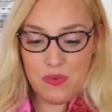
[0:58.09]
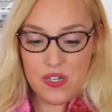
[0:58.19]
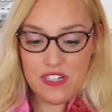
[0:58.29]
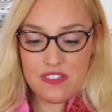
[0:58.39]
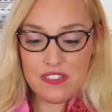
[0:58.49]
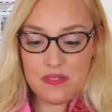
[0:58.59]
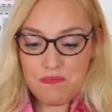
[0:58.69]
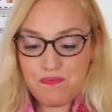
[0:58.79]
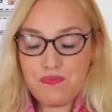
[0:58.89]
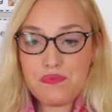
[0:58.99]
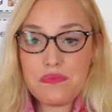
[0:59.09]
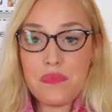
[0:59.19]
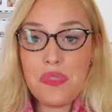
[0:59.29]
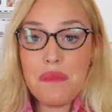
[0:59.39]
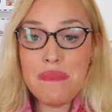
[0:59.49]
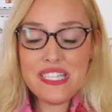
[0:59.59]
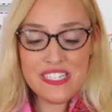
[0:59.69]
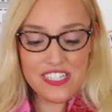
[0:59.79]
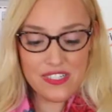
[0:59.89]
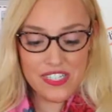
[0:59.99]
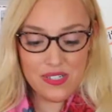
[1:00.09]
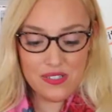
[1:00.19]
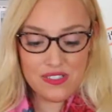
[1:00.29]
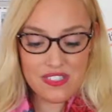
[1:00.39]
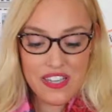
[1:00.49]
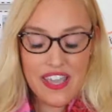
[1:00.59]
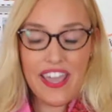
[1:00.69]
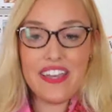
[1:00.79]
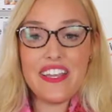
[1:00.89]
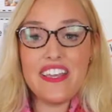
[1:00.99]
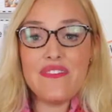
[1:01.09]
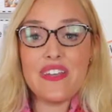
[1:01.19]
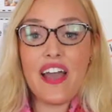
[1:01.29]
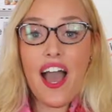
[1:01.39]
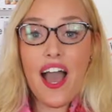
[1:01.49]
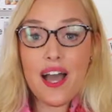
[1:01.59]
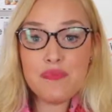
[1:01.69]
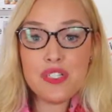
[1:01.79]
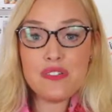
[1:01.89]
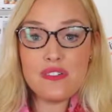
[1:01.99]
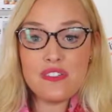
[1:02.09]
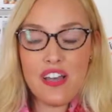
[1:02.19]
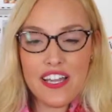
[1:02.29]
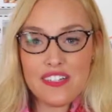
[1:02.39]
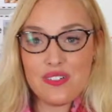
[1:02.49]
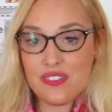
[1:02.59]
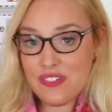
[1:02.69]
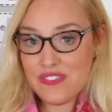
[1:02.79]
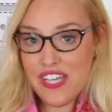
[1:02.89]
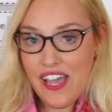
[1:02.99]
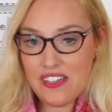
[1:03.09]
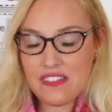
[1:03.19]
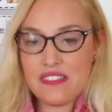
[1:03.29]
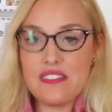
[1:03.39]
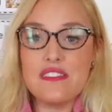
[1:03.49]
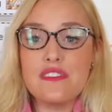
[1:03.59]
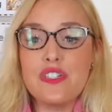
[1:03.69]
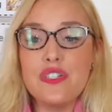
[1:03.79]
words, materials, and even optional titles of text to